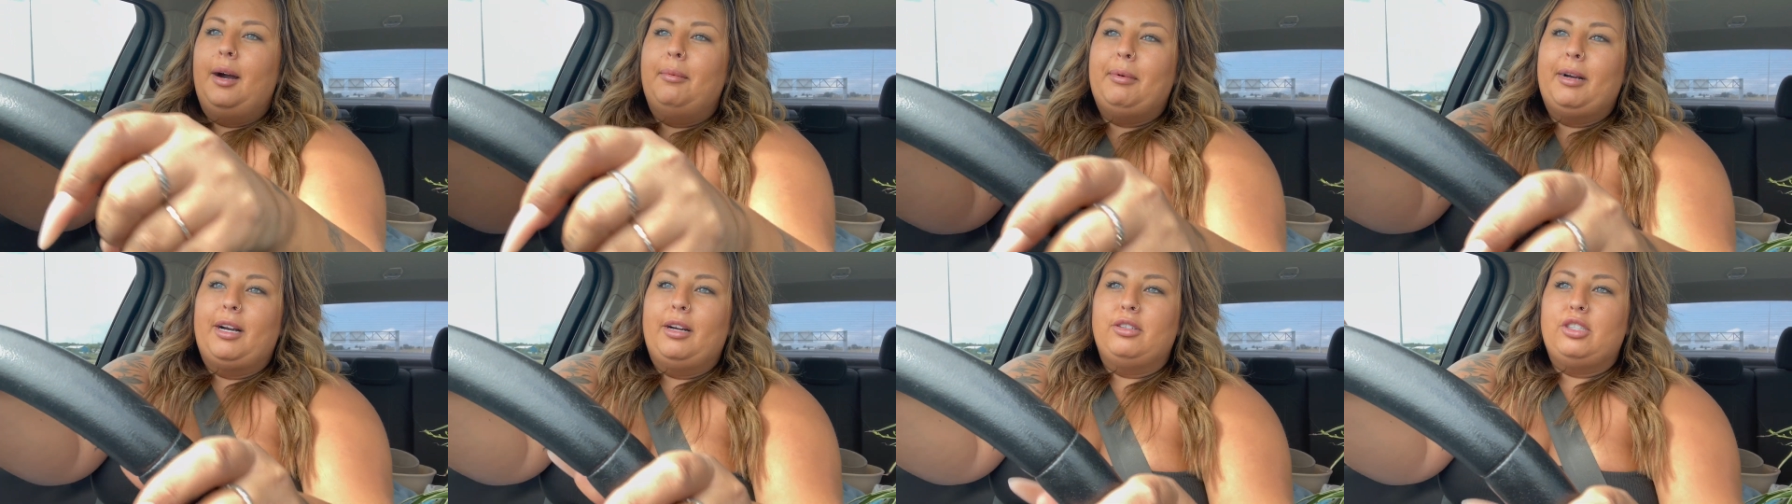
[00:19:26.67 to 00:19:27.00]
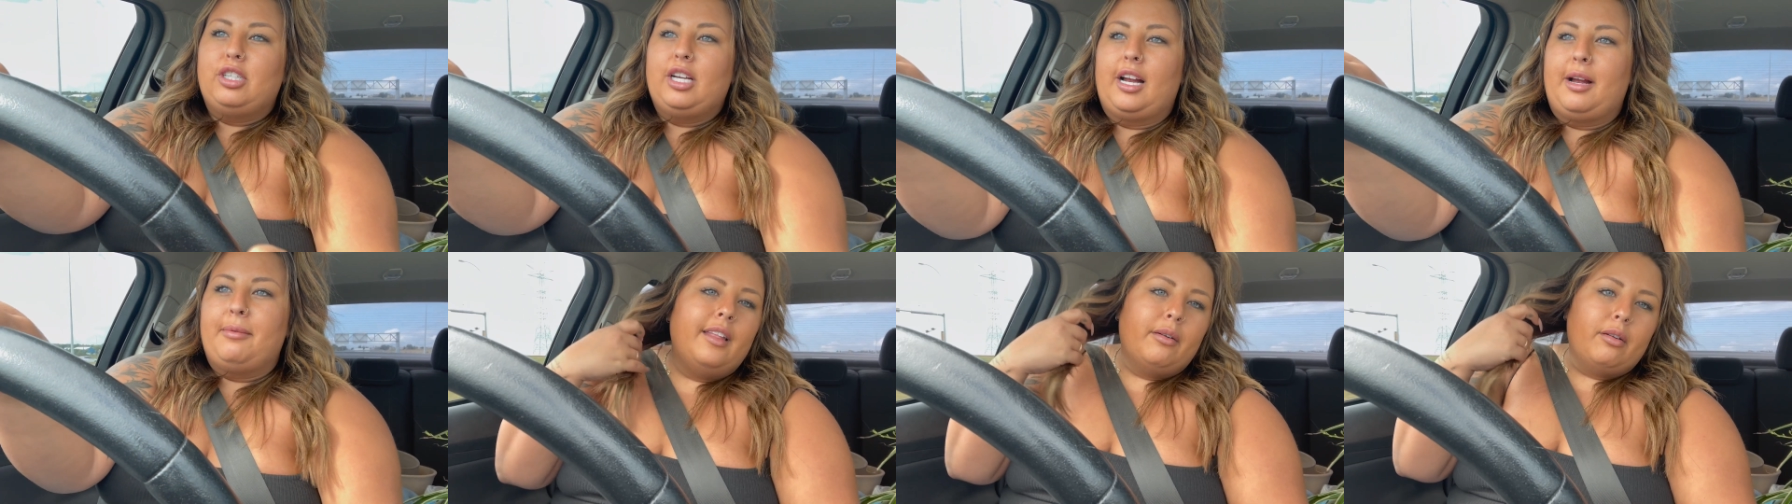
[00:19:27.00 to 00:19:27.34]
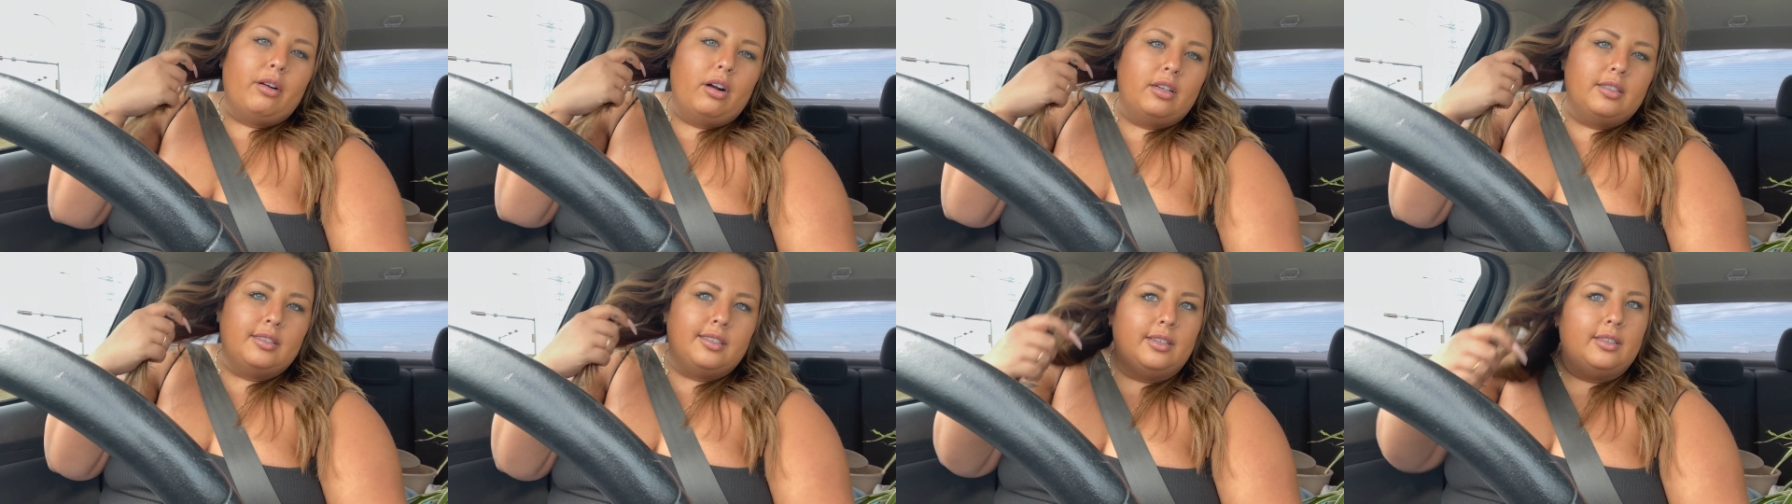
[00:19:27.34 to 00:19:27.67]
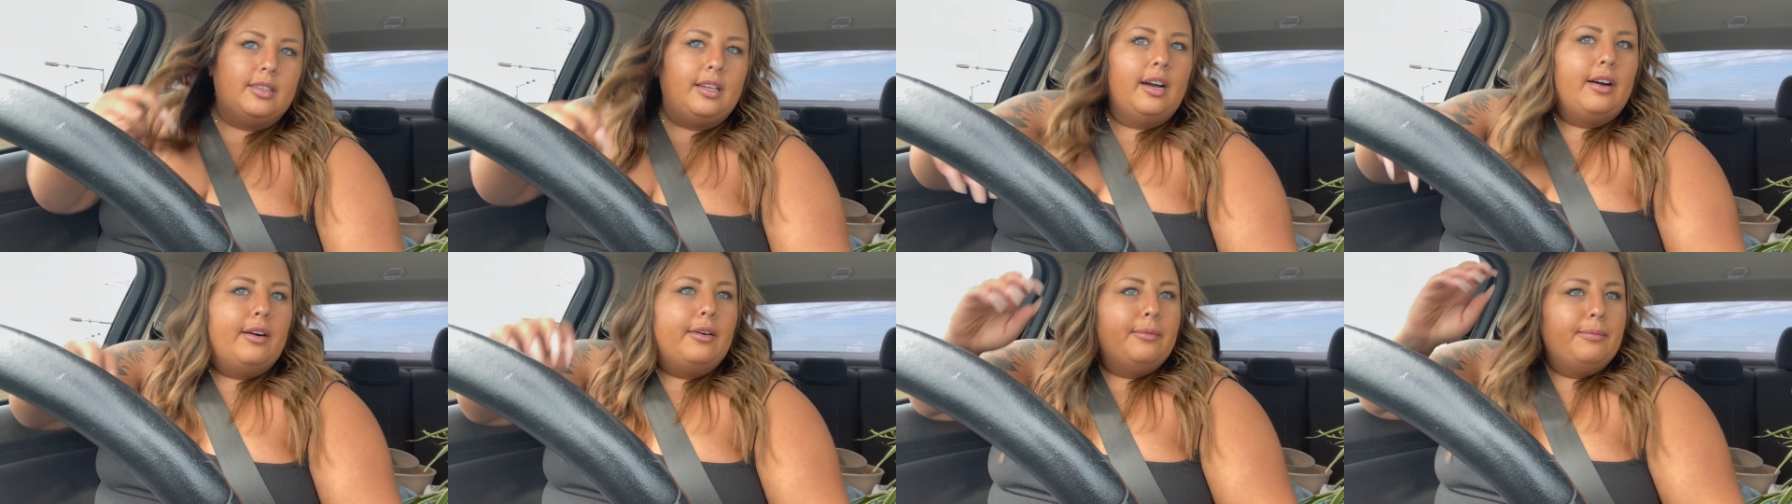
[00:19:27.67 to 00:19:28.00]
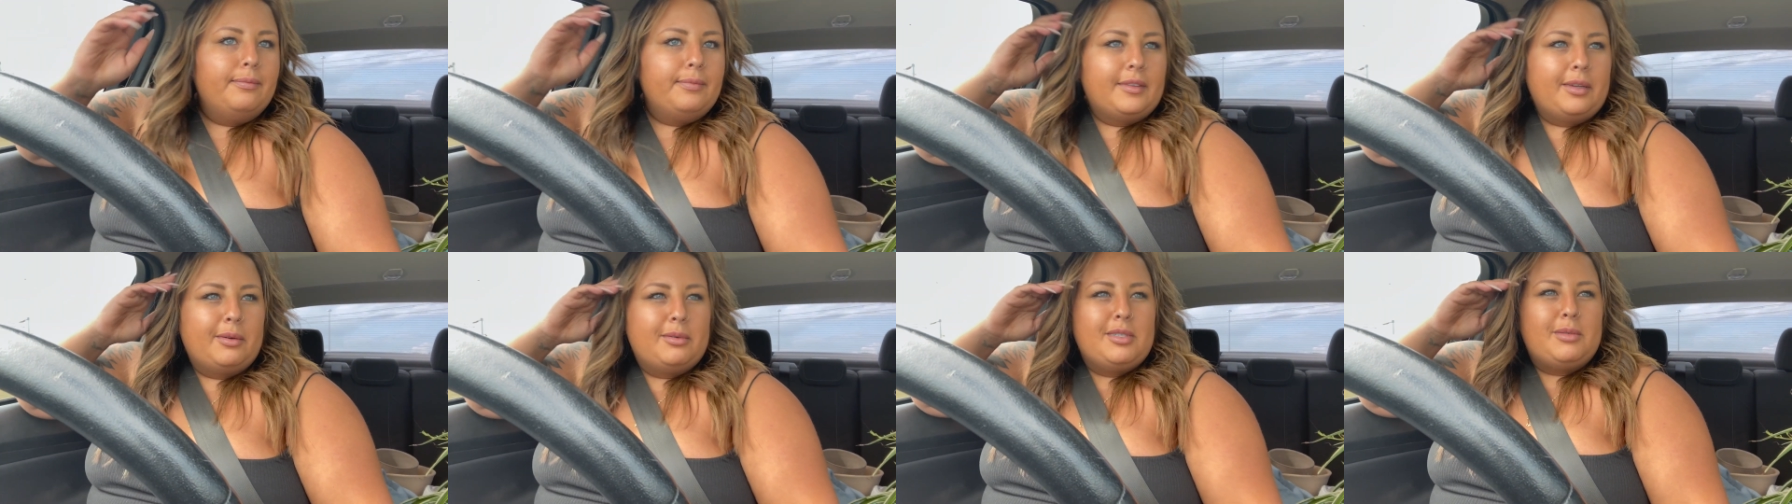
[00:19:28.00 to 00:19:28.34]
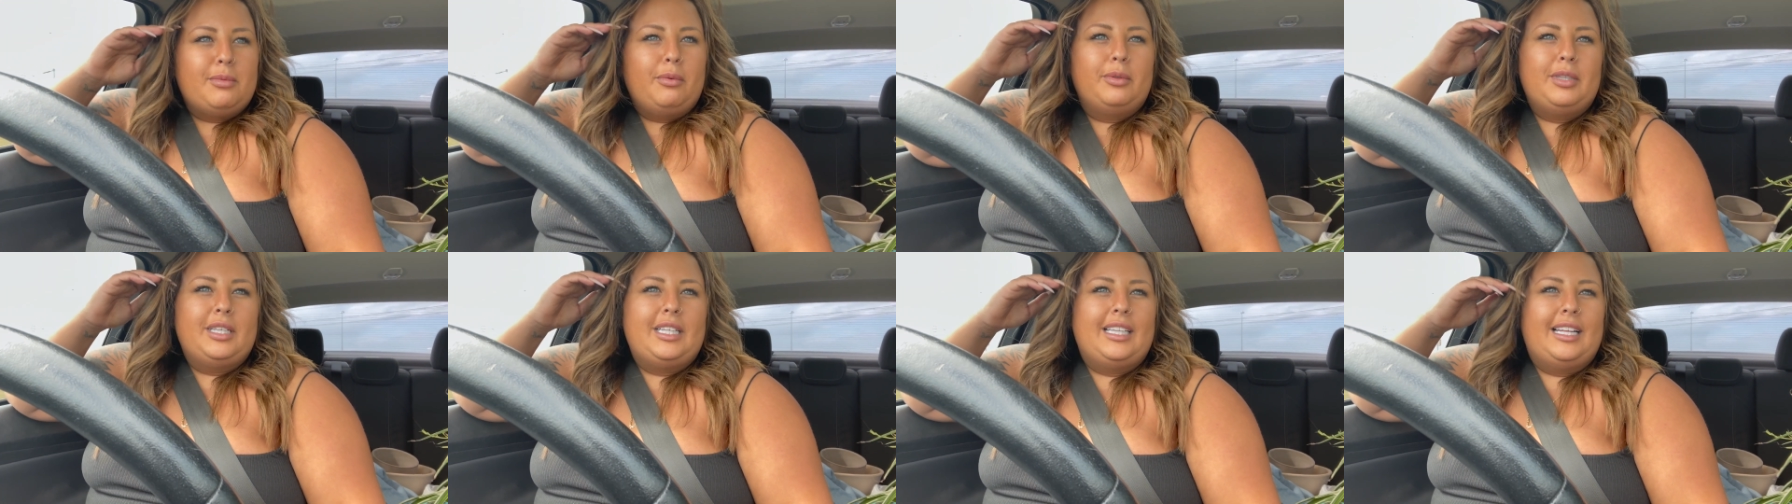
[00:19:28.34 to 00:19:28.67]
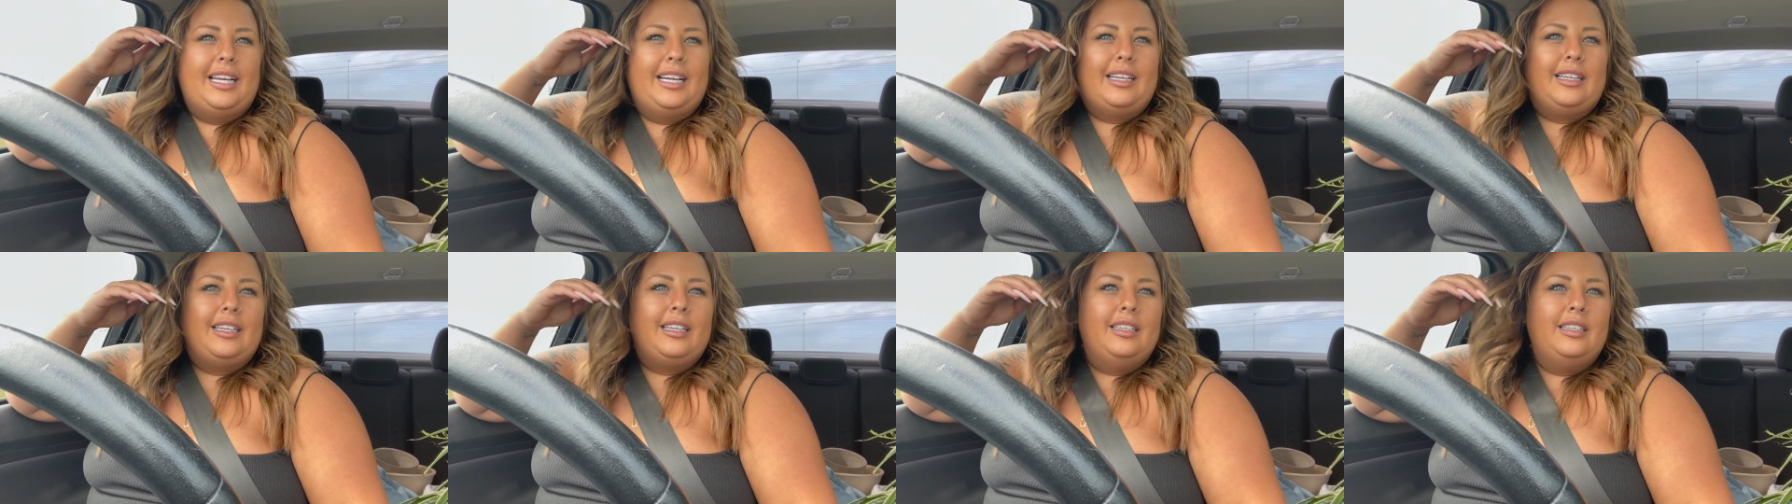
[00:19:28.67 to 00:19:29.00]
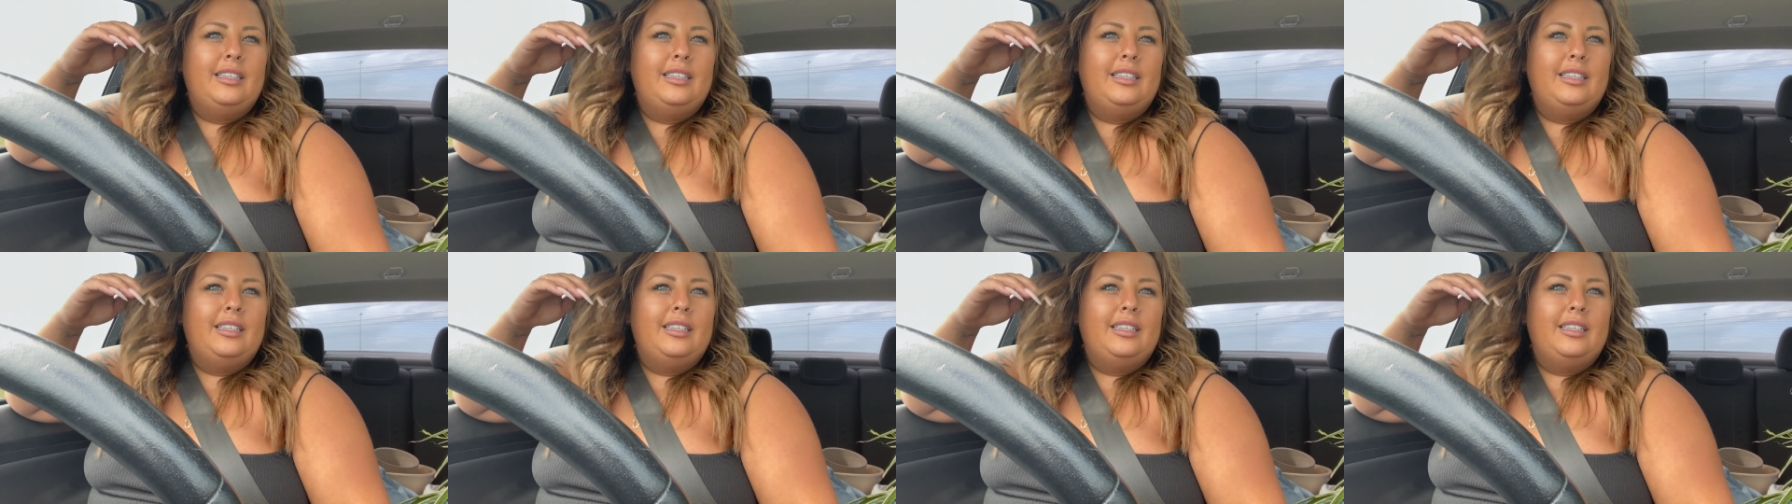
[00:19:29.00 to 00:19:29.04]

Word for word: I'll go check. They were all sold out. There was only like